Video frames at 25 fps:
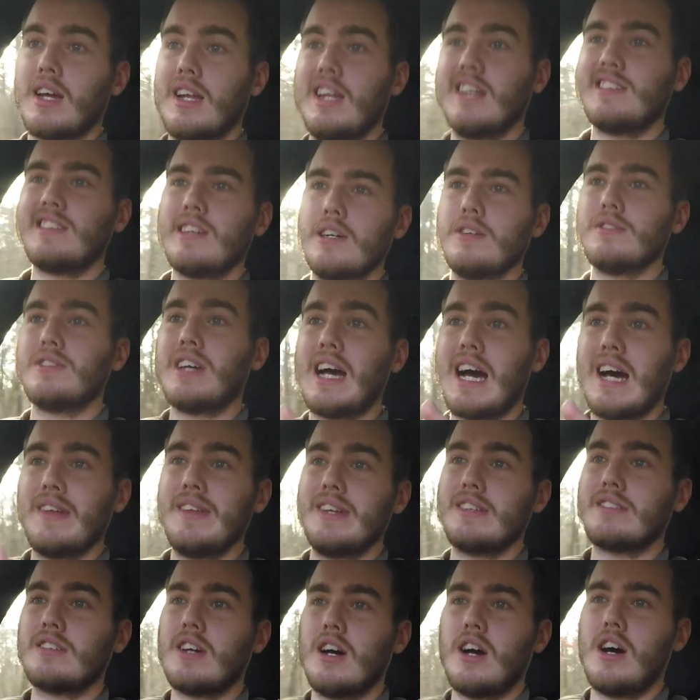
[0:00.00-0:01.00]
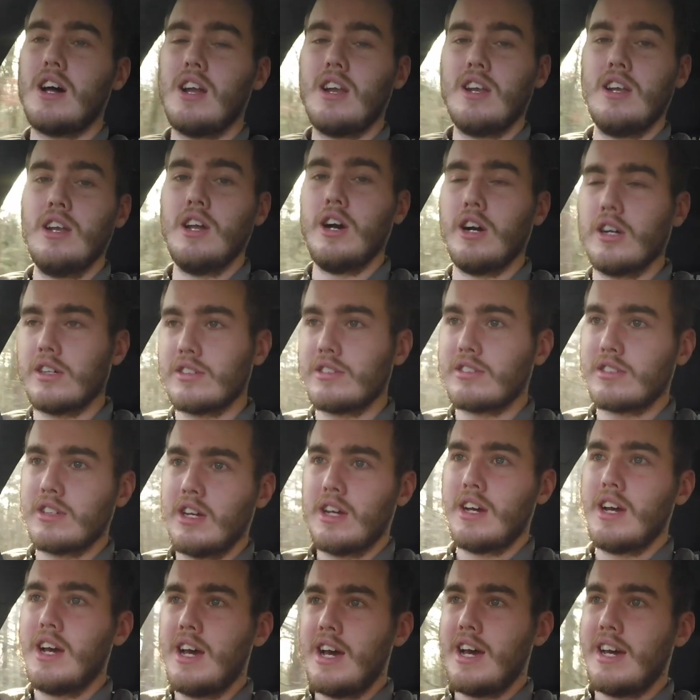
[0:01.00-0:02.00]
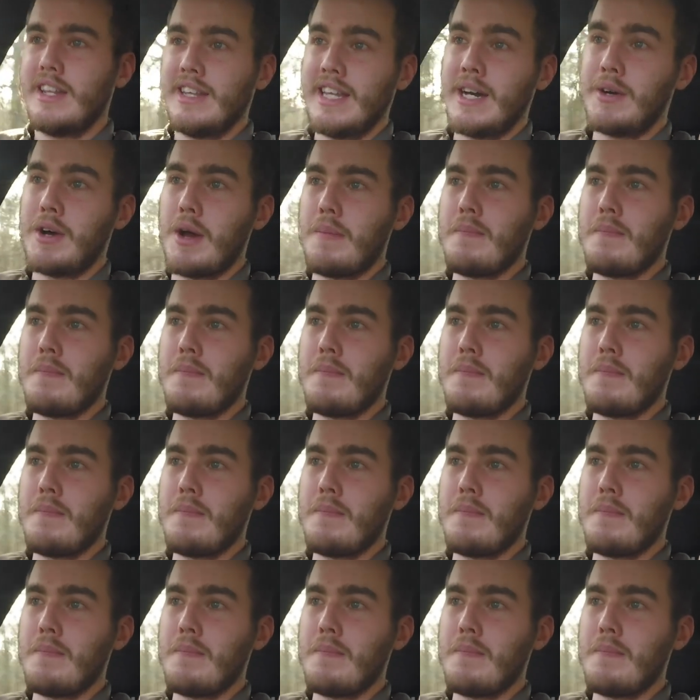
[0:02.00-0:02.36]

Let's get on to how this car looks. Now